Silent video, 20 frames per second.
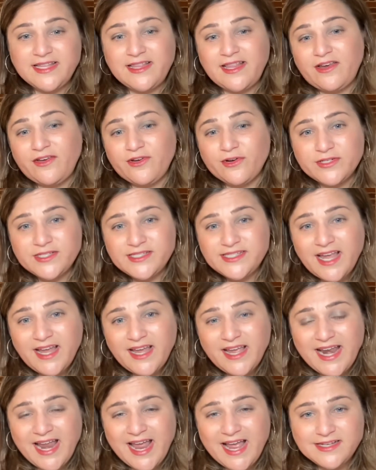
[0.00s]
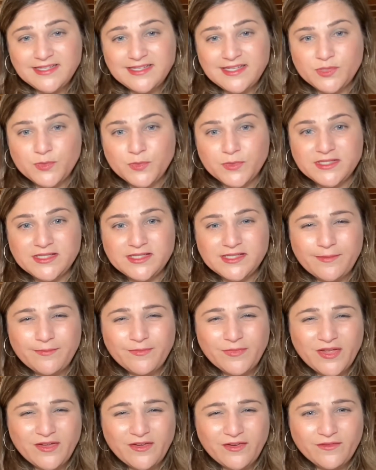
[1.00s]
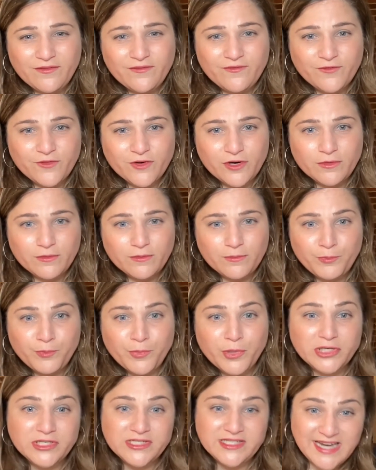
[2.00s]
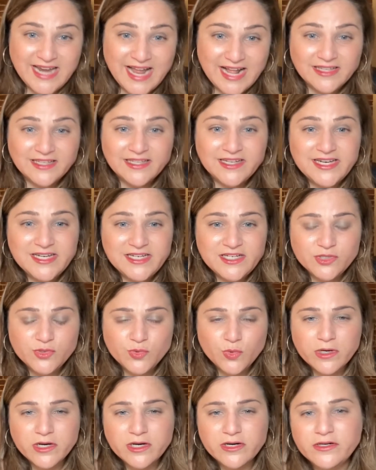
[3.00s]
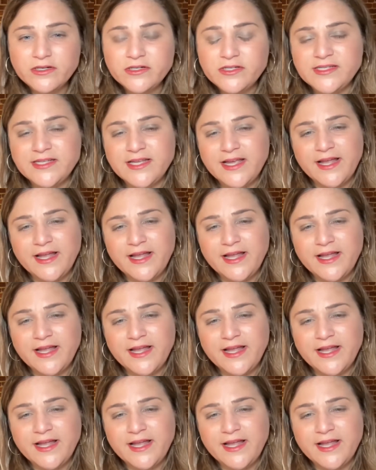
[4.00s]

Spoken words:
And then your second axis was something for personality disorders.